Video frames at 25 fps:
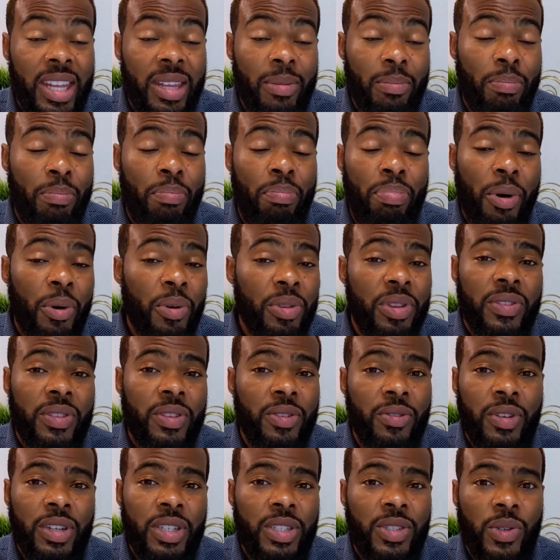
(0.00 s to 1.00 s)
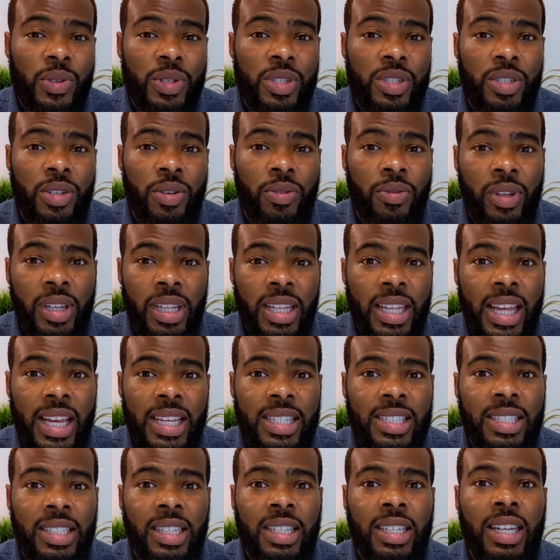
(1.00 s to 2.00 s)
Both of the resources are really
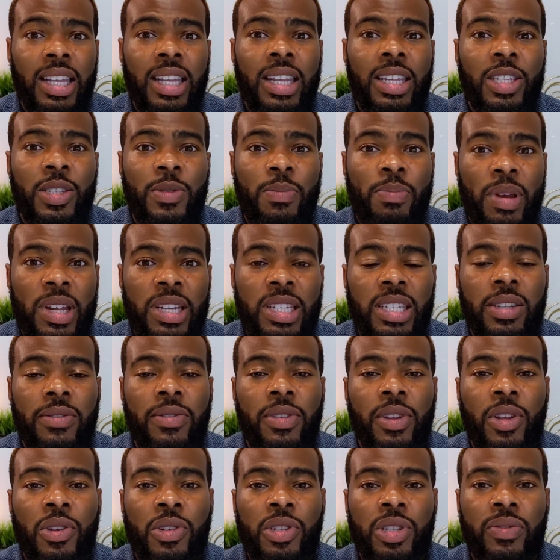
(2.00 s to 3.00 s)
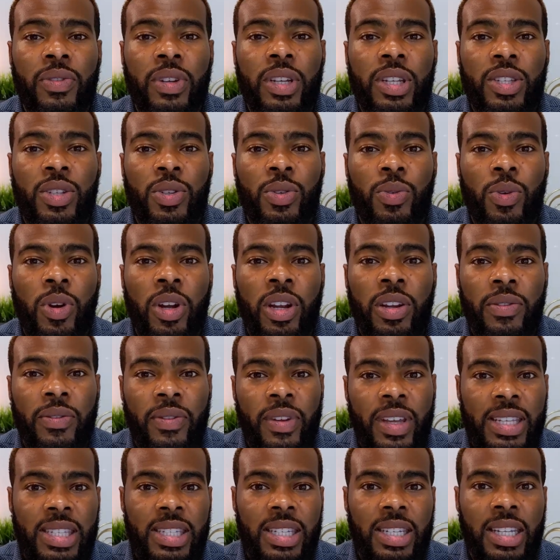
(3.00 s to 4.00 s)
excellent, especially for those of us who are
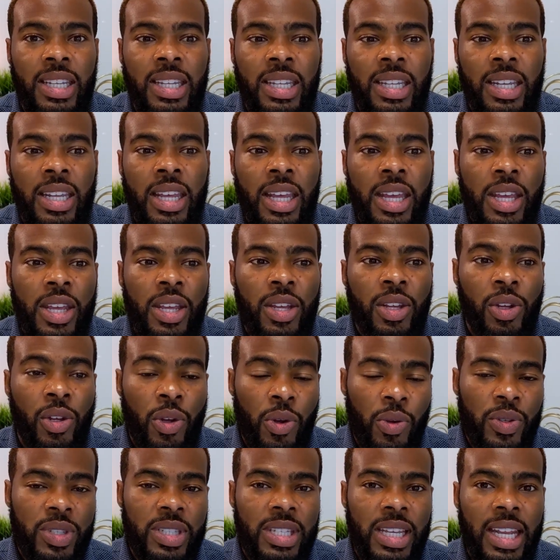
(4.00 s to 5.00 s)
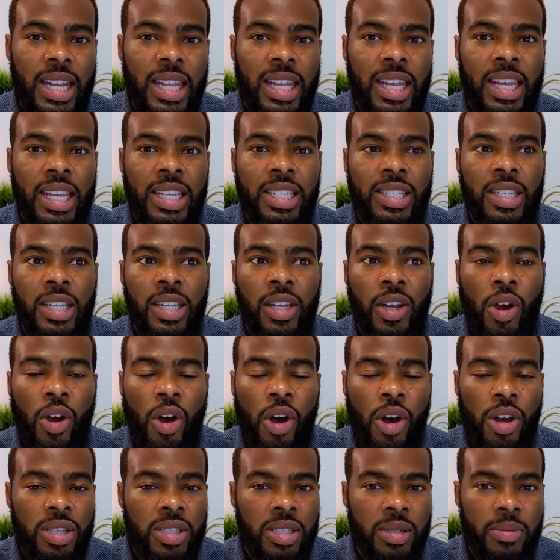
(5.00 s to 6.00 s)
invested in goal setting. It's an
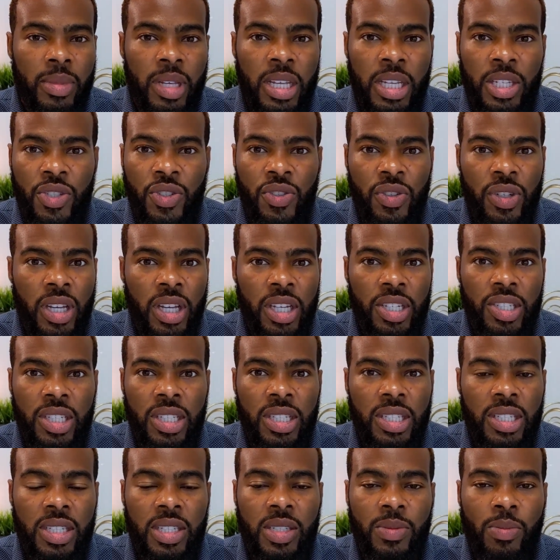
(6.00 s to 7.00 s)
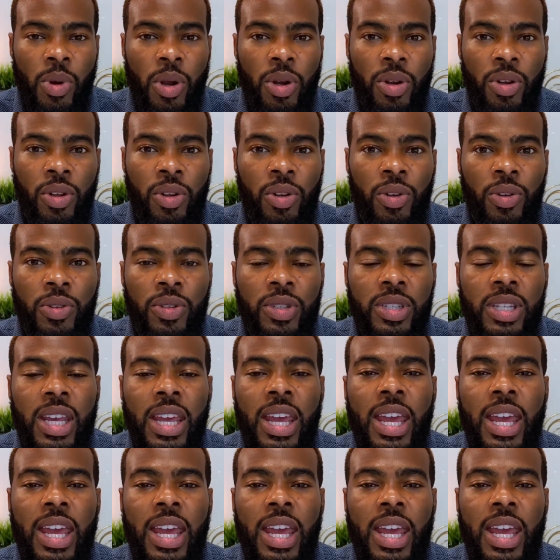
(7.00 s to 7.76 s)
awesome introduction to smarter goals.